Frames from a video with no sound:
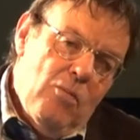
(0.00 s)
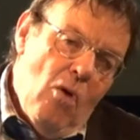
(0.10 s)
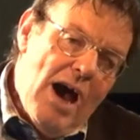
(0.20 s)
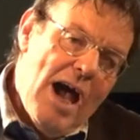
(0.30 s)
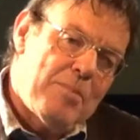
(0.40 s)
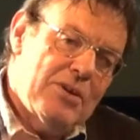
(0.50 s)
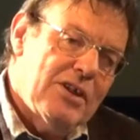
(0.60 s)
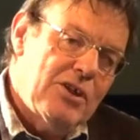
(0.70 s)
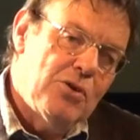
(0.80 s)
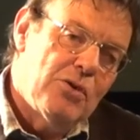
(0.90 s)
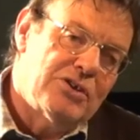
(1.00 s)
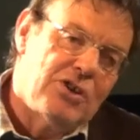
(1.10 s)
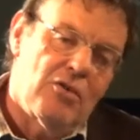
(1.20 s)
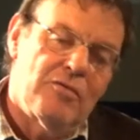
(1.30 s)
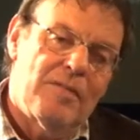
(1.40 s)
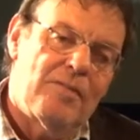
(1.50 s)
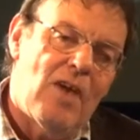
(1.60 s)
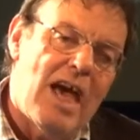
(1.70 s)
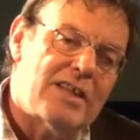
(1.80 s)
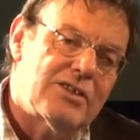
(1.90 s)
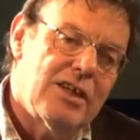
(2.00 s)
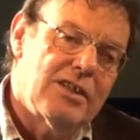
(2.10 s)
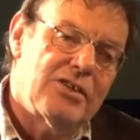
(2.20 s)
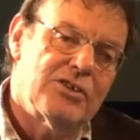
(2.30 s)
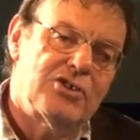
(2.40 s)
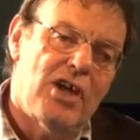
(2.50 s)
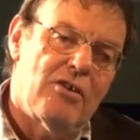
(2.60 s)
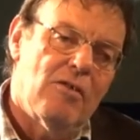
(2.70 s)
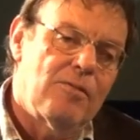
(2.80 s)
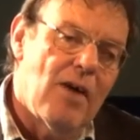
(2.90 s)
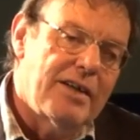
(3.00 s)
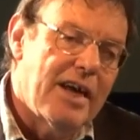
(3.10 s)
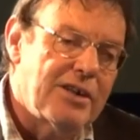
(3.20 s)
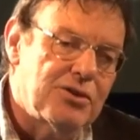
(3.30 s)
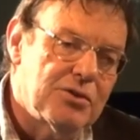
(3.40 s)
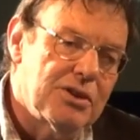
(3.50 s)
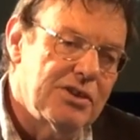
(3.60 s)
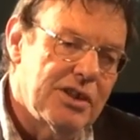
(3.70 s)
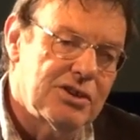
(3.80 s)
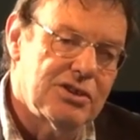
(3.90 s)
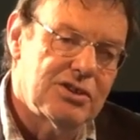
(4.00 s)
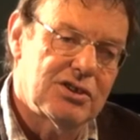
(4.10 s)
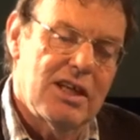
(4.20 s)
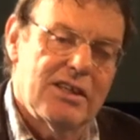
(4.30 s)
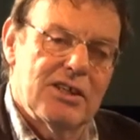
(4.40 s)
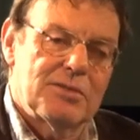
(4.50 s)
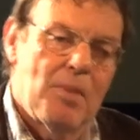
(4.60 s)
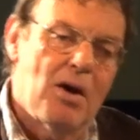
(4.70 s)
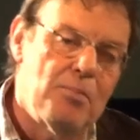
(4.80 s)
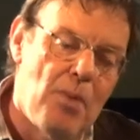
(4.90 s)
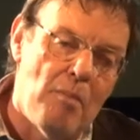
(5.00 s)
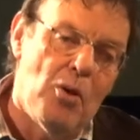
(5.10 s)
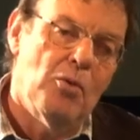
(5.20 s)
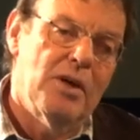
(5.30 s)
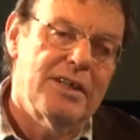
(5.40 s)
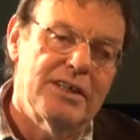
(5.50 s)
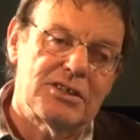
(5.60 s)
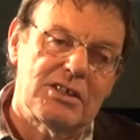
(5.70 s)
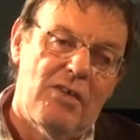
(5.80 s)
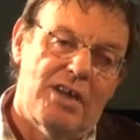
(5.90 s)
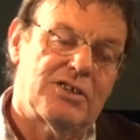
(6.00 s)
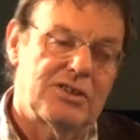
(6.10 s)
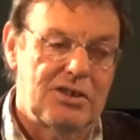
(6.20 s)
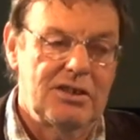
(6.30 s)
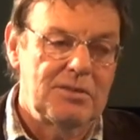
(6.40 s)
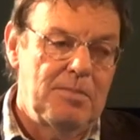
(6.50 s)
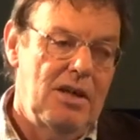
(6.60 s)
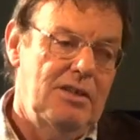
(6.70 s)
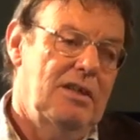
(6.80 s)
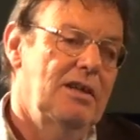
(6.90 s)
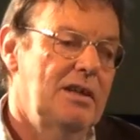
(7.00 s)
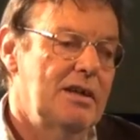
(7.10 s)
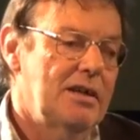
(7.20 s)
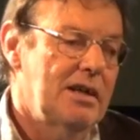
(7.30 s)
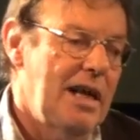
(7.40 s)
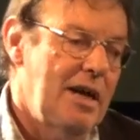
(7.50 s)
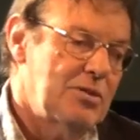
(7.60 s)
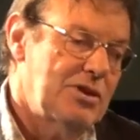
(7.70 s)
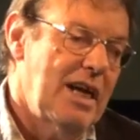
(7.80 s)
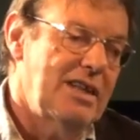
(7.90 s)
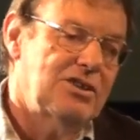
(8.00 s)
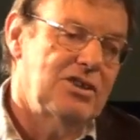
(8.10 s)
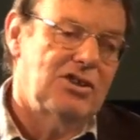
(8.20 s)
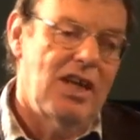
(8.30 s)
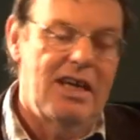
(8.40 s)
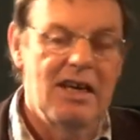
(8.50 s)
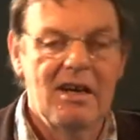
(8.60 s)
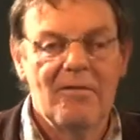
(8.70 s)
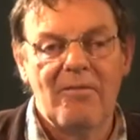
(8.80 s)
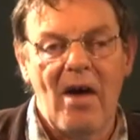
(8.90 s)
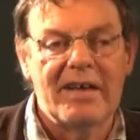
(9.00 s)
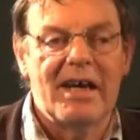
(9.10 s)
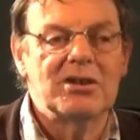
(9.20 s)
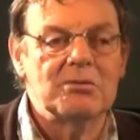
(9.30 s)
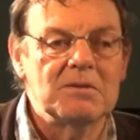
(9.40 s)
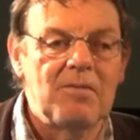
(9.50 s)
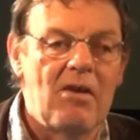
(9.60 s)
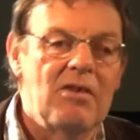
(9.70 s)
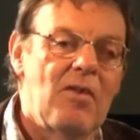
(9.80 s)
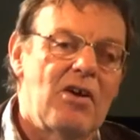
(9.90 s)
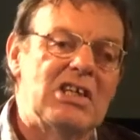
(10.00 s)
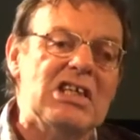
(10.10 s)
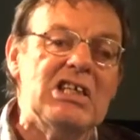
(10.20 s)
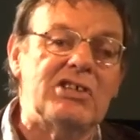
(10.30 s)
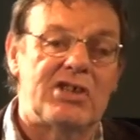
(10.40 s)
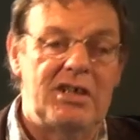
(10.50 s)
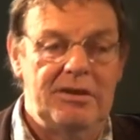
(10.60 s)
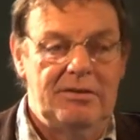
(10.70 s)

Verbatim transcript: what happened in the Eurozone reflected the general financial conditions in this bu bubble and its crisis. And, uh, so that's to say, finance was very, very easy